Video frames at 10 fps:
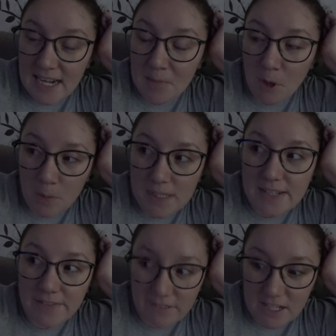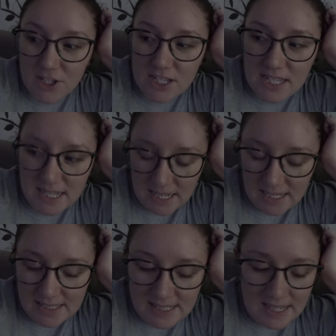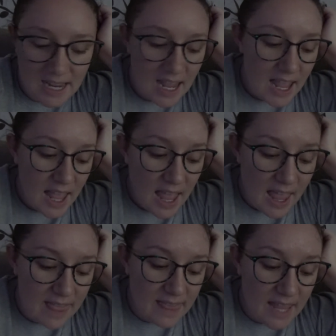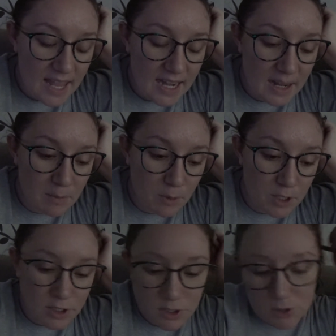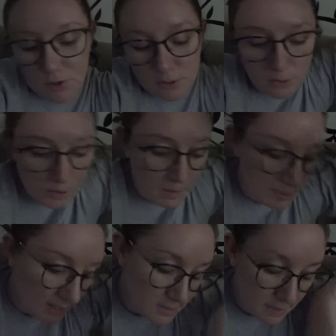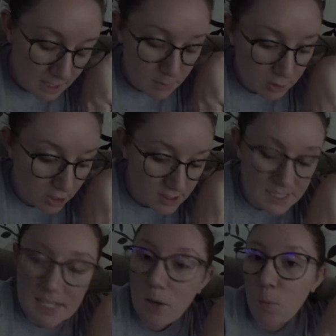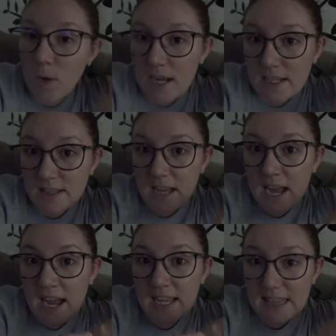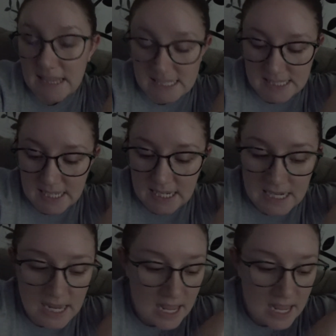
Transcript: I'm hoping to finish it tonight, and then I'm going to play some Animal Crossing while I listen,